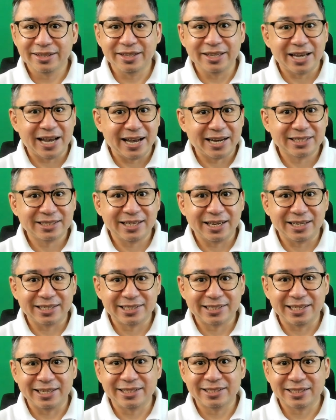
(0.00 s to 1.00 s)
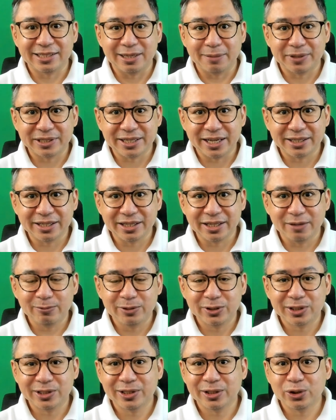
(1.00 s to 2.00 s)
They act as its
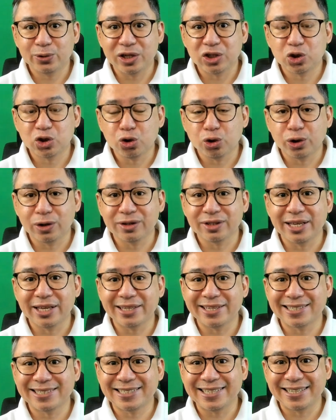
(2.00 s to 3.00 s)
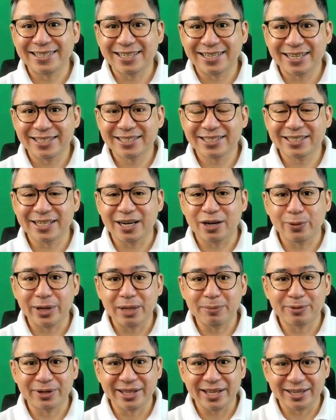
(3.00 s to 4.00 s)
representatives to ensure that its interests are
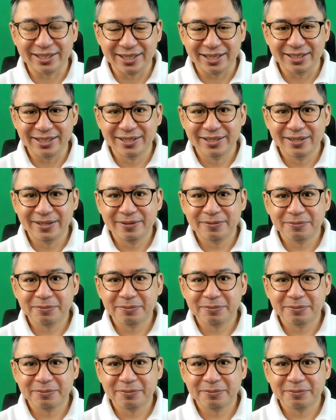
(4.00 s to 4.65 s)
well protected.